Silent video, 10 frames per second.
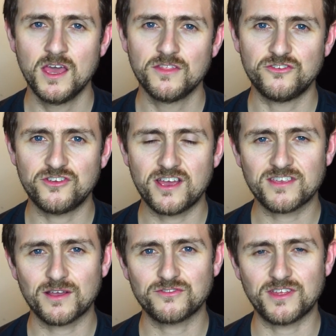The shares
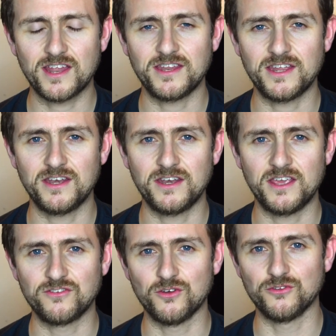outstanding
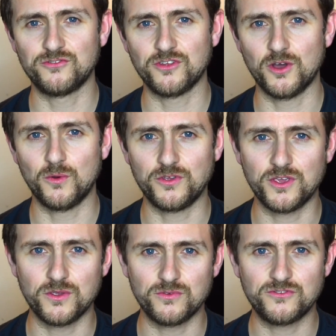is also
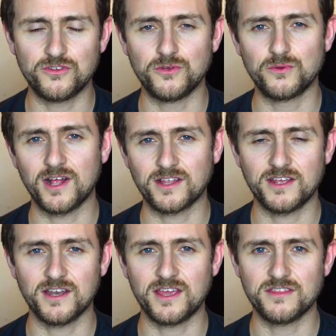used to
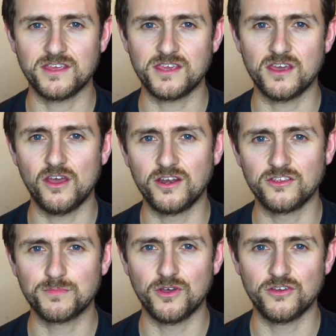calculate the
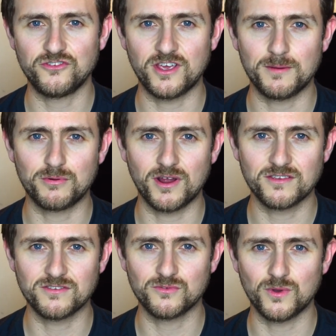earnings per share
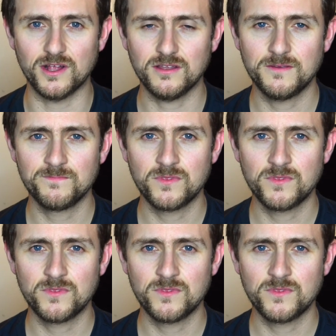price as well.